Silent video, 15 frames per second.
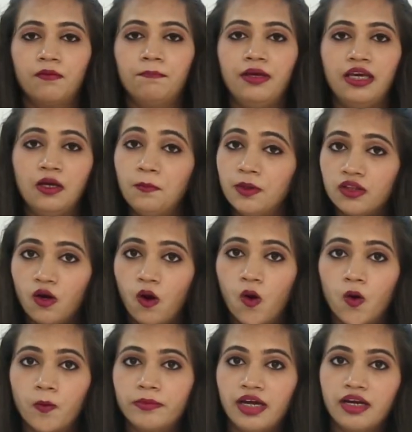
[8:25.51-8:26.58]
being with the
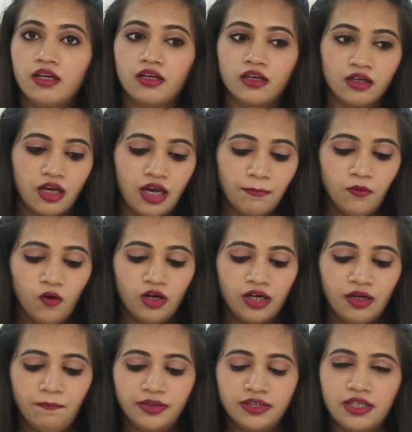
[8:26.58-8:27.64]
hope that I'm
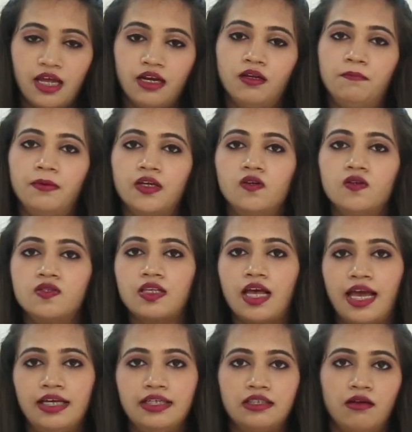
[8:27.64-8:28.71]
gonna present a bigger
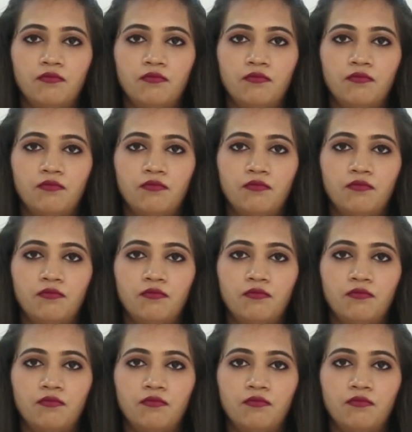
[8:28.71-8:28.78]
size.